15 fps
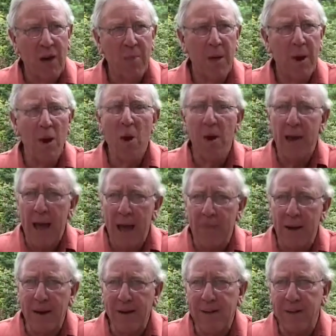the
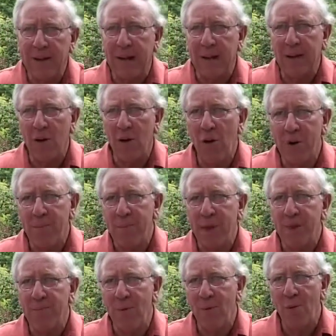dynamics that tie
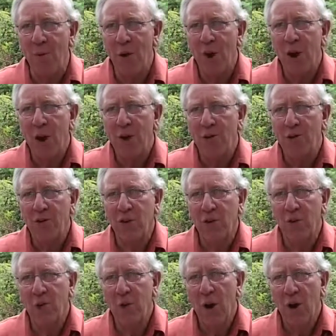people
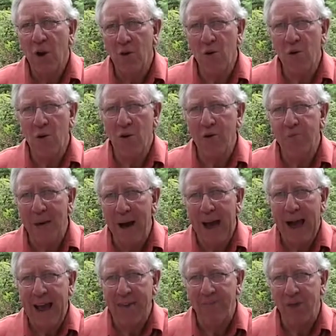to good
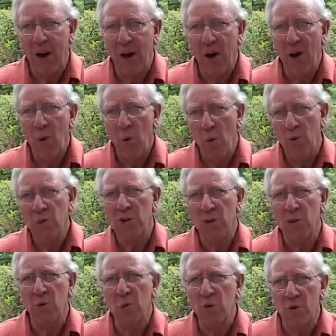behaviour or
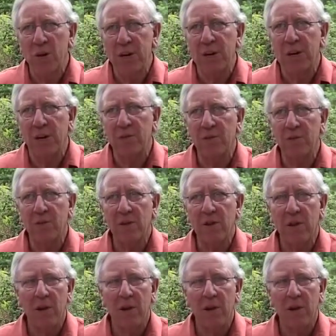to goodness.